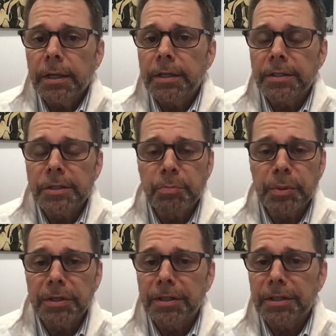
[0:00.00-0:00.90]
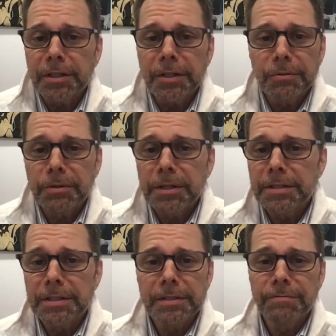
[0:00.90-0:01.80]
it's been a
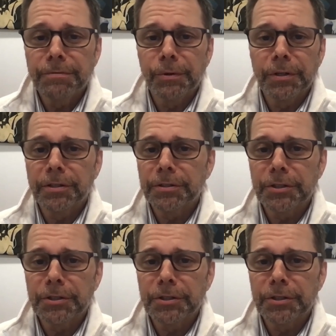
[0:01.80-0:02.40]
crazy 4-year